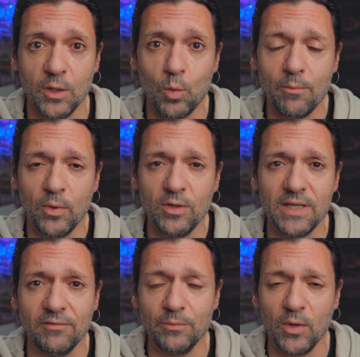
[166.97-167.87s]
the one point
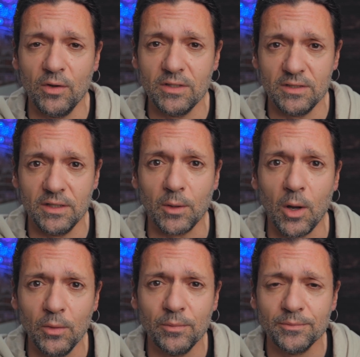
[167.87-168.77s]
seven point
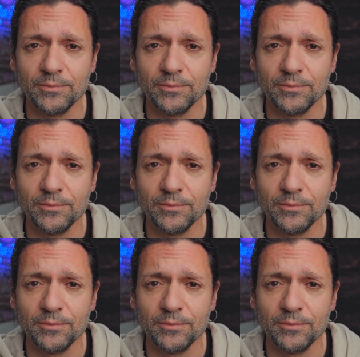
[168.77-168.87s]
zero,